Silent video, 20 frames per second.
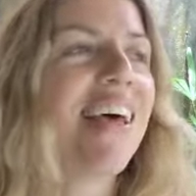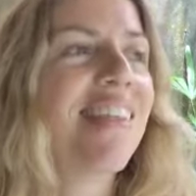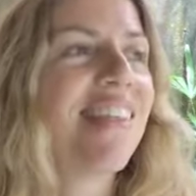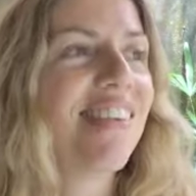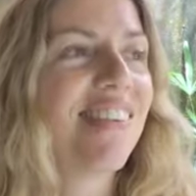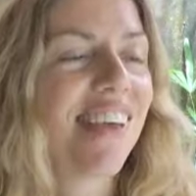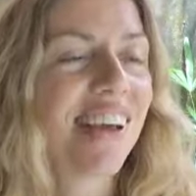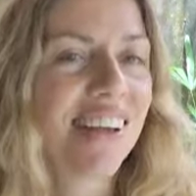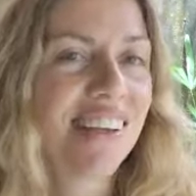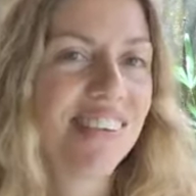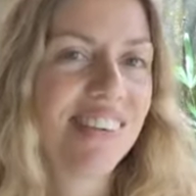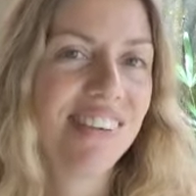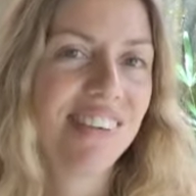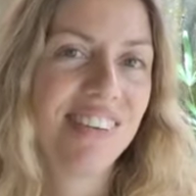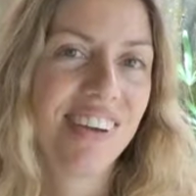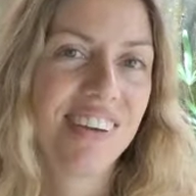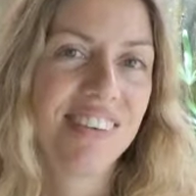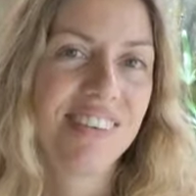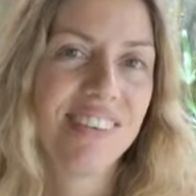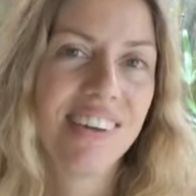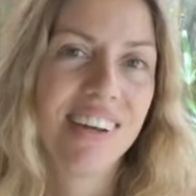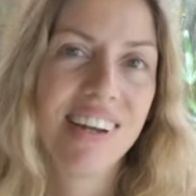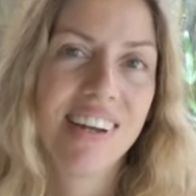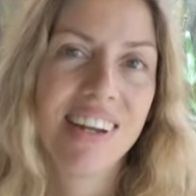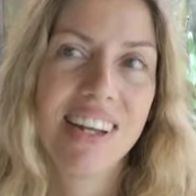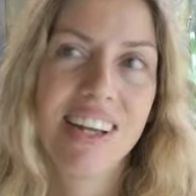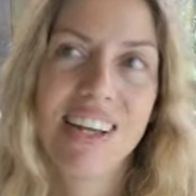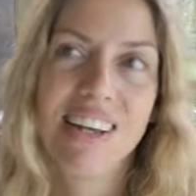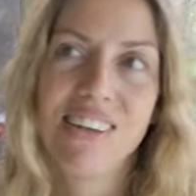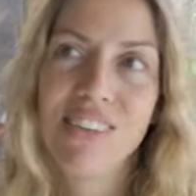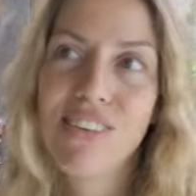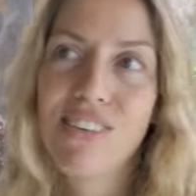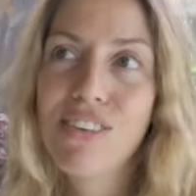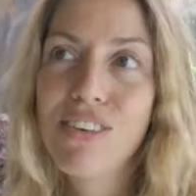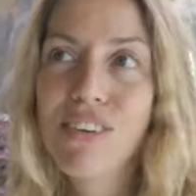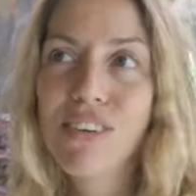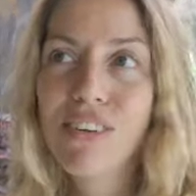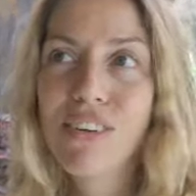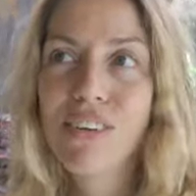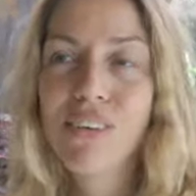The second suggestion is
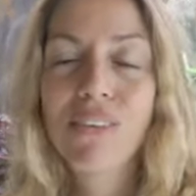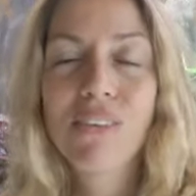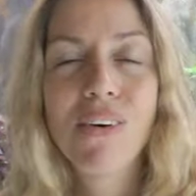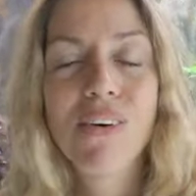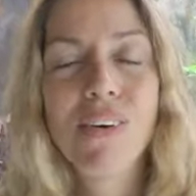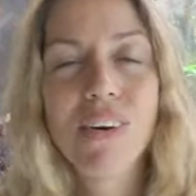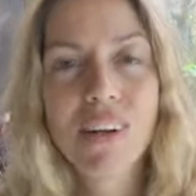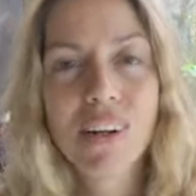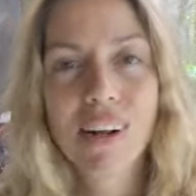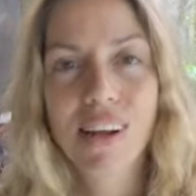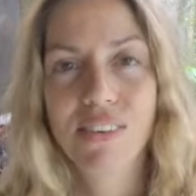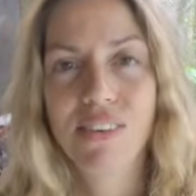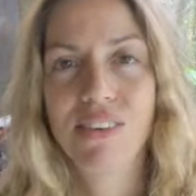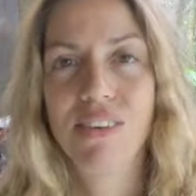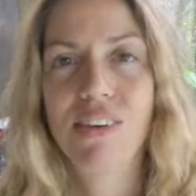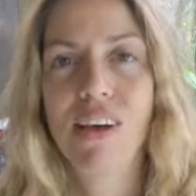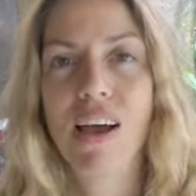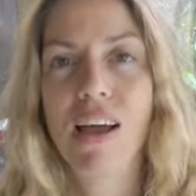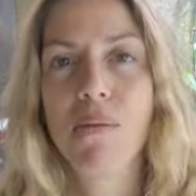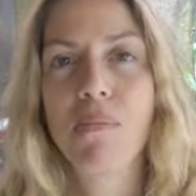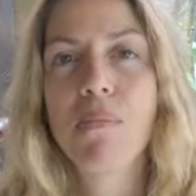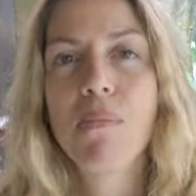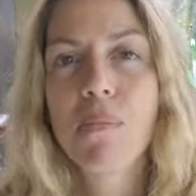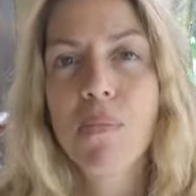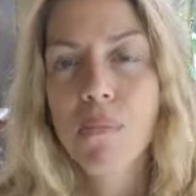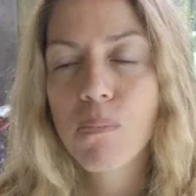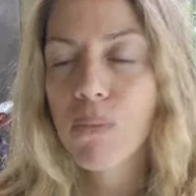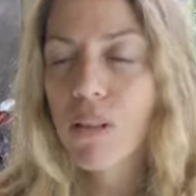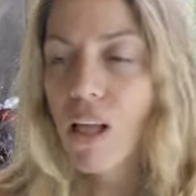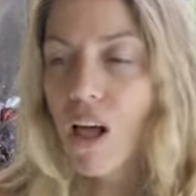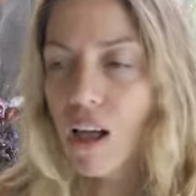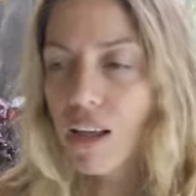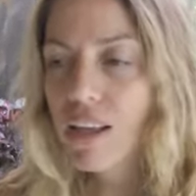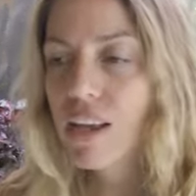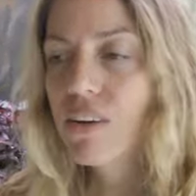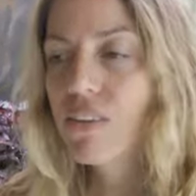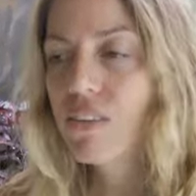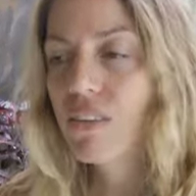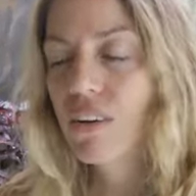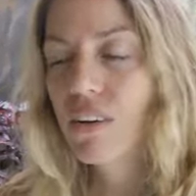to organize your time. Block
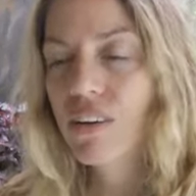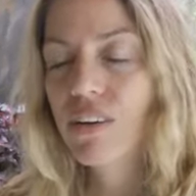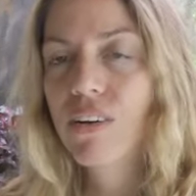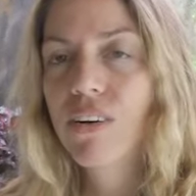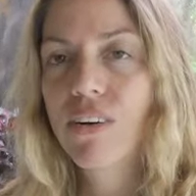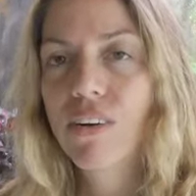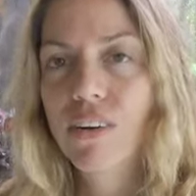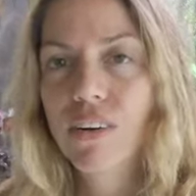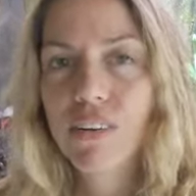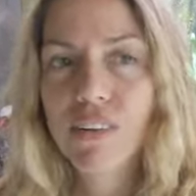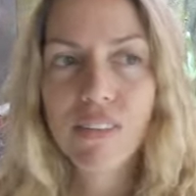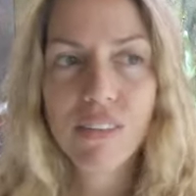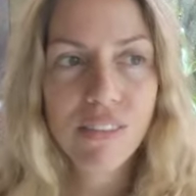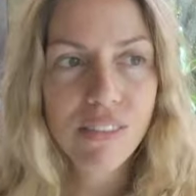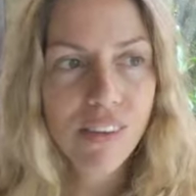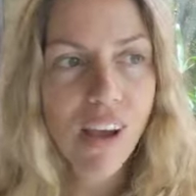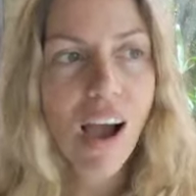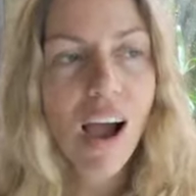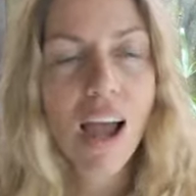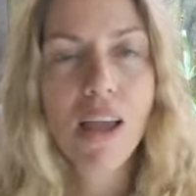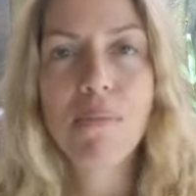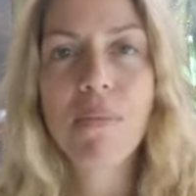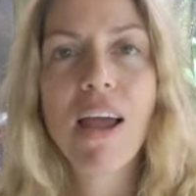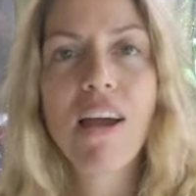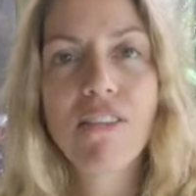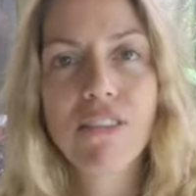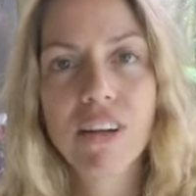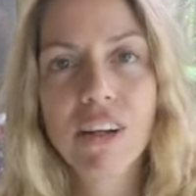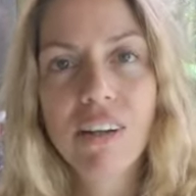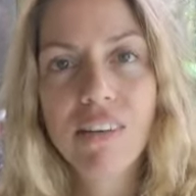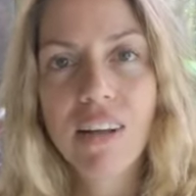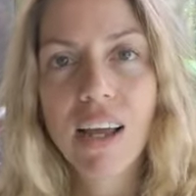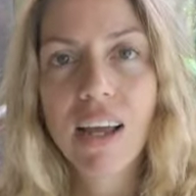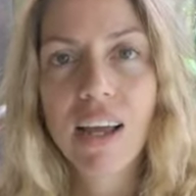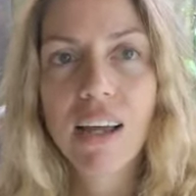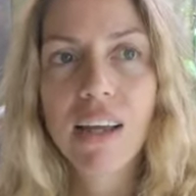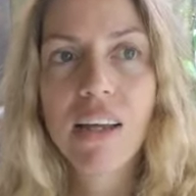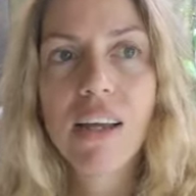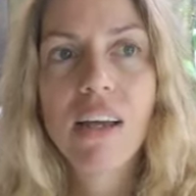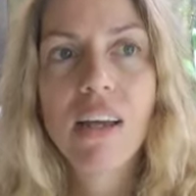out your time every
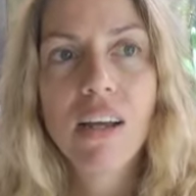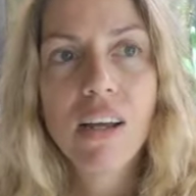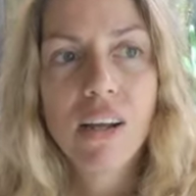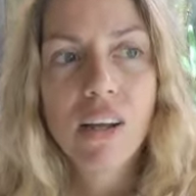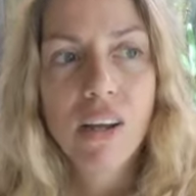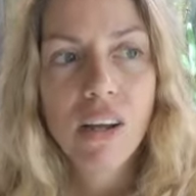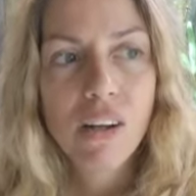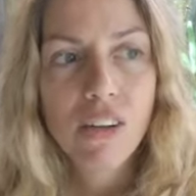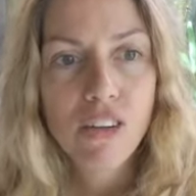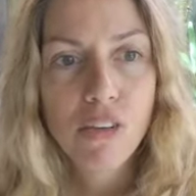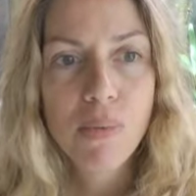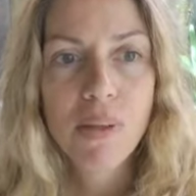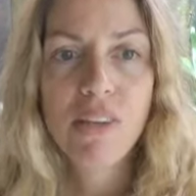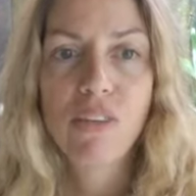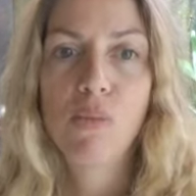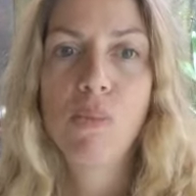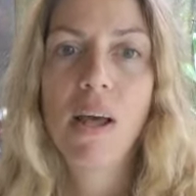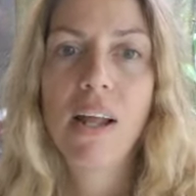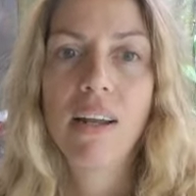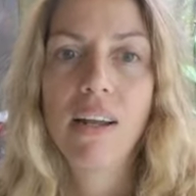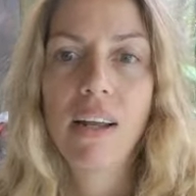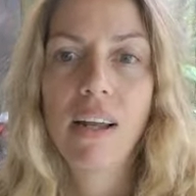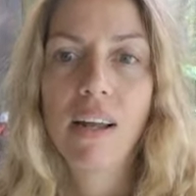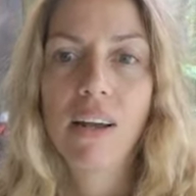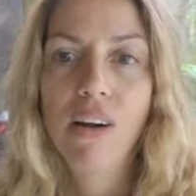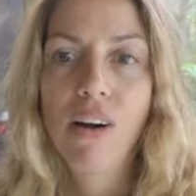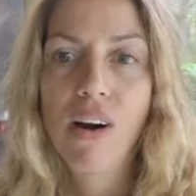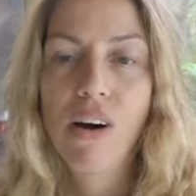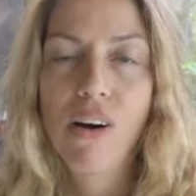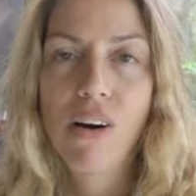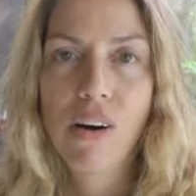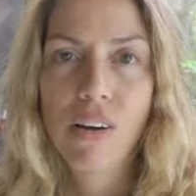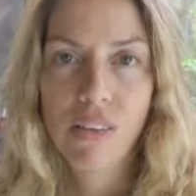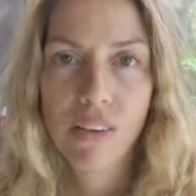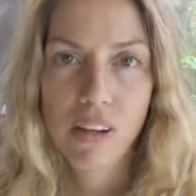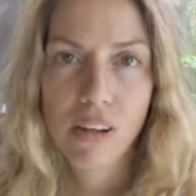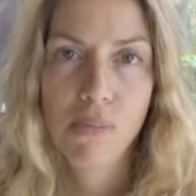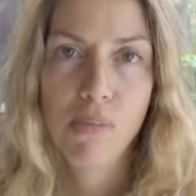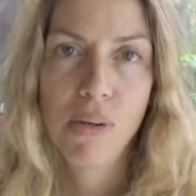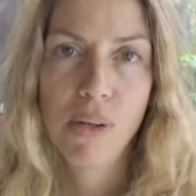day to be spending on
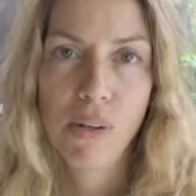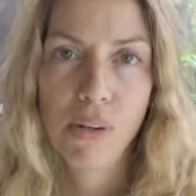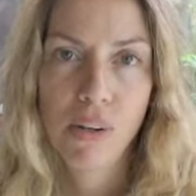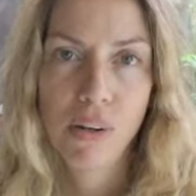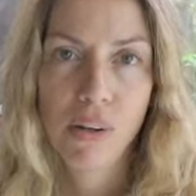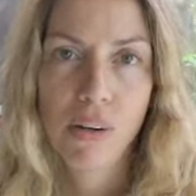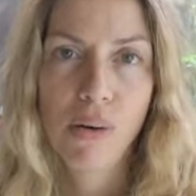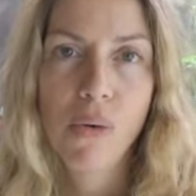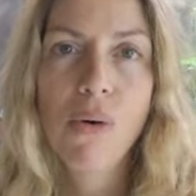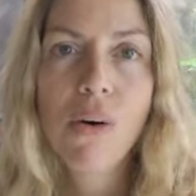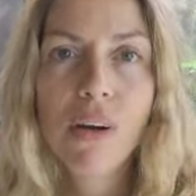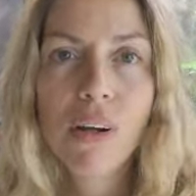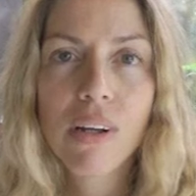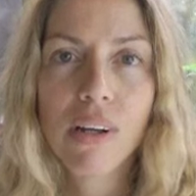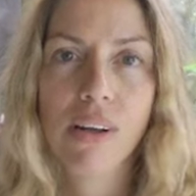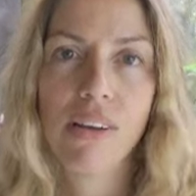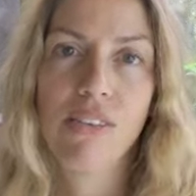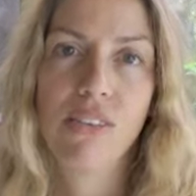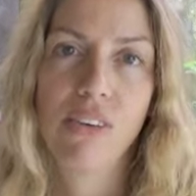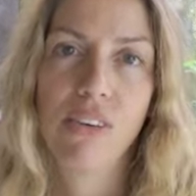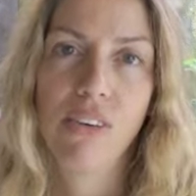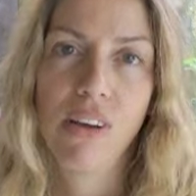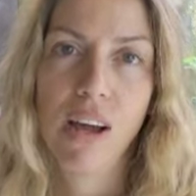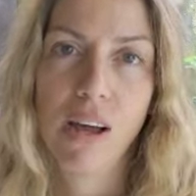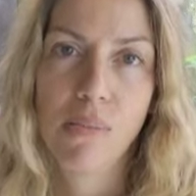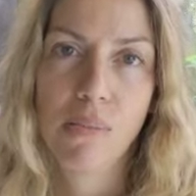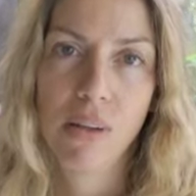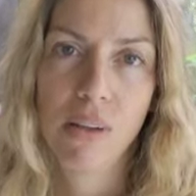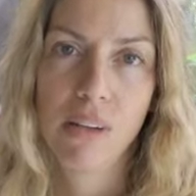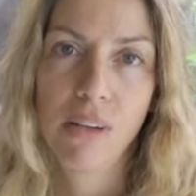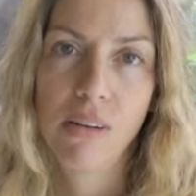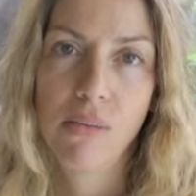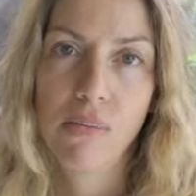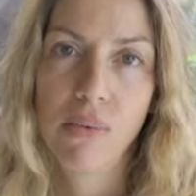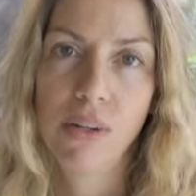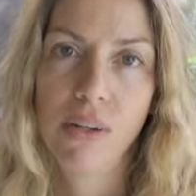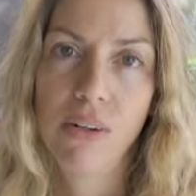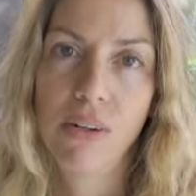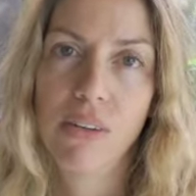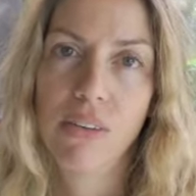the computer. Organize your time on the
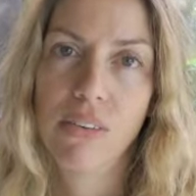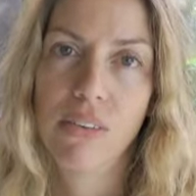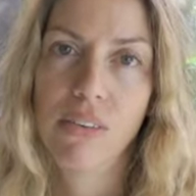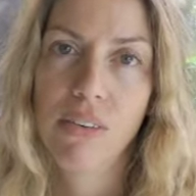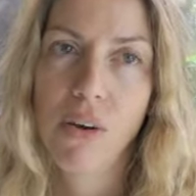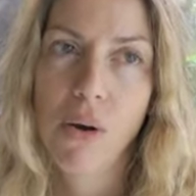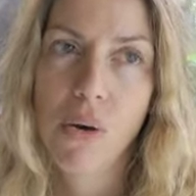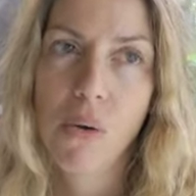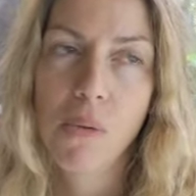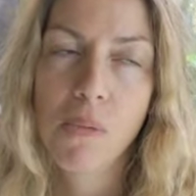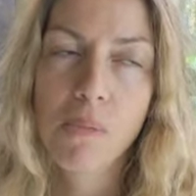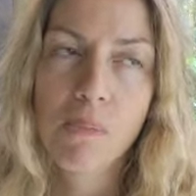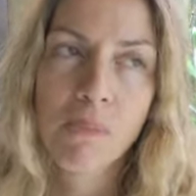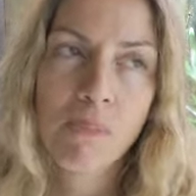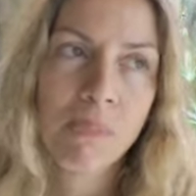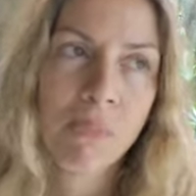computer. So